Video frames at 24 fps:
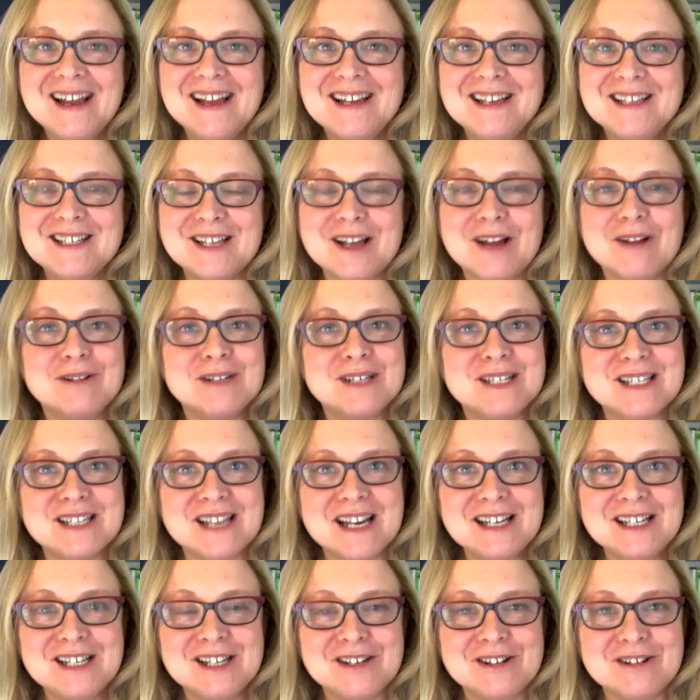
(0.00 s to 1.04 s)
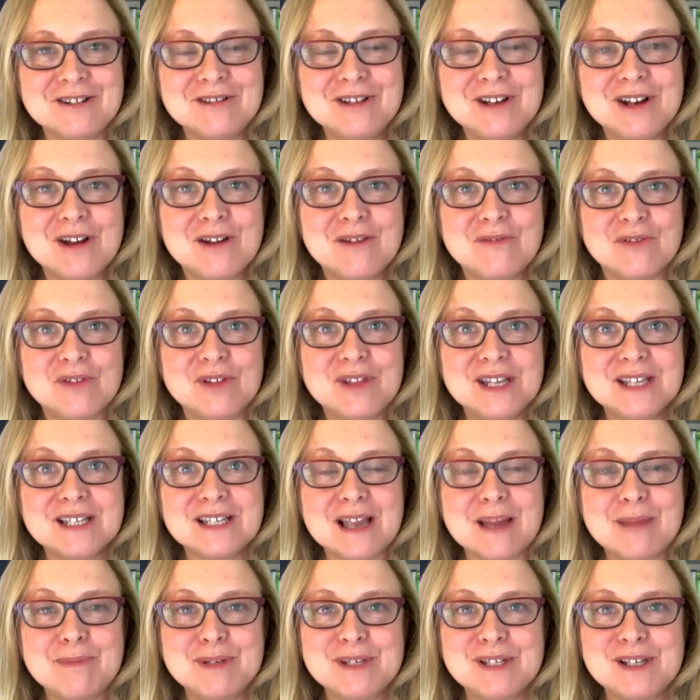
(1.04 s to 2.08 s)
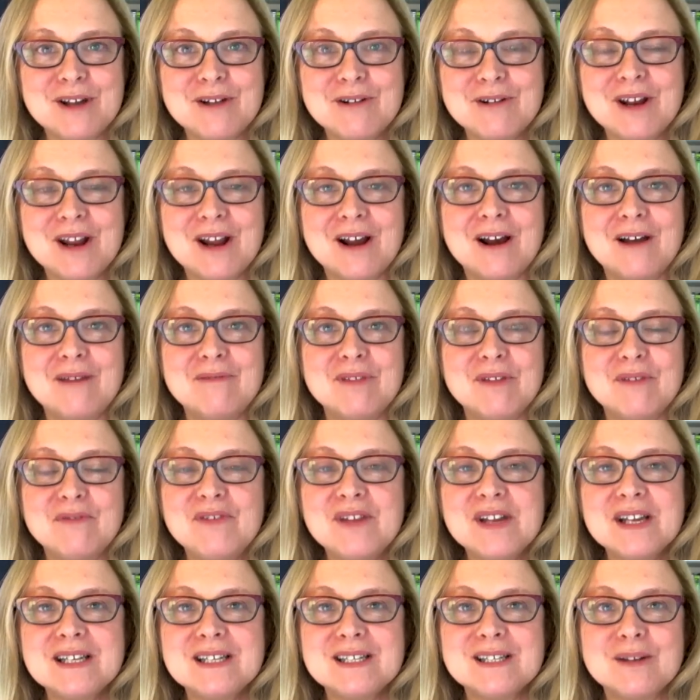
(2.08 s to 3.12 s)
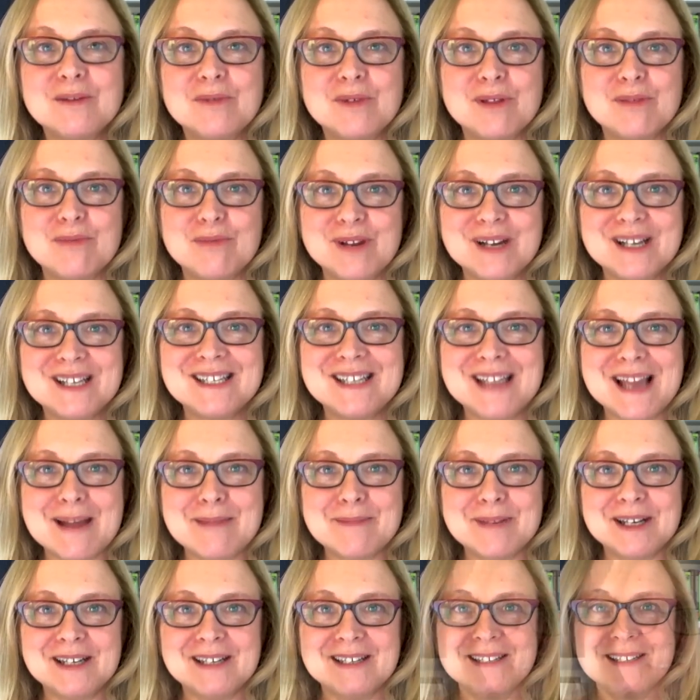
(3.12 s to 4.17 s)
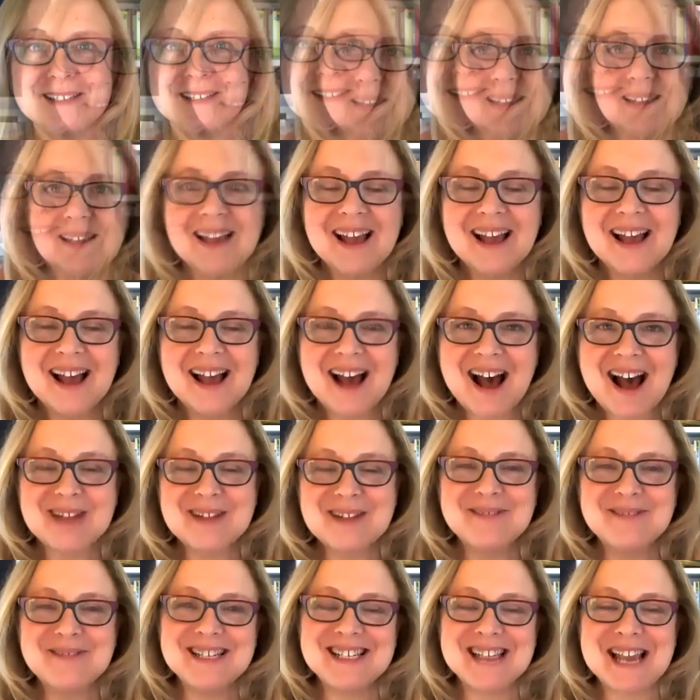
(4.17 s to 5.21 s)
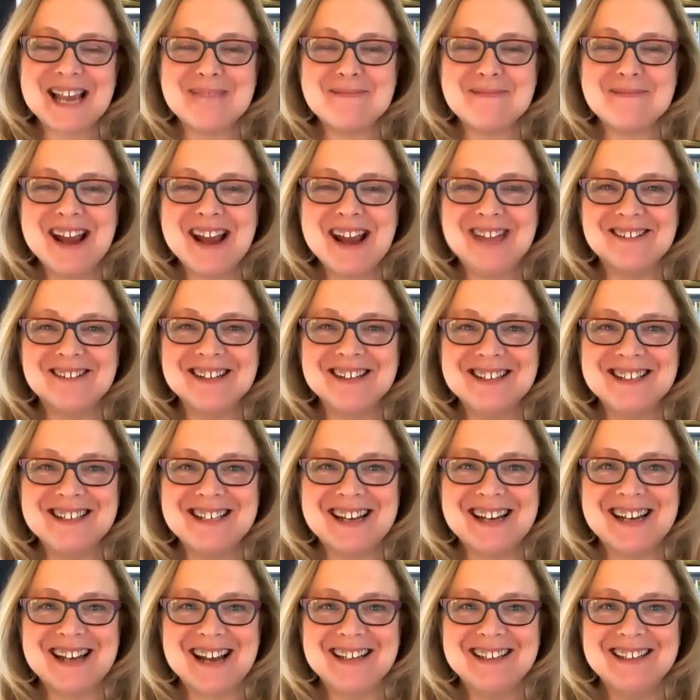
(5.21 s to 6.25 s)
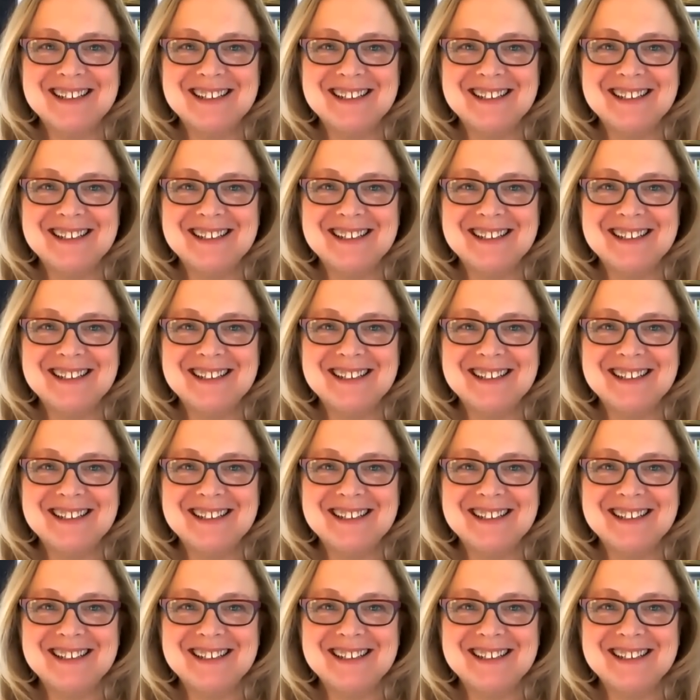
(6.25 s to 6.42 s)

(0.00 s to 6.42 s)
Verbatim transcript: So stay tuned for this episode of The Fix with Rick Sammon. Hi, Rick Sammon. How are you today?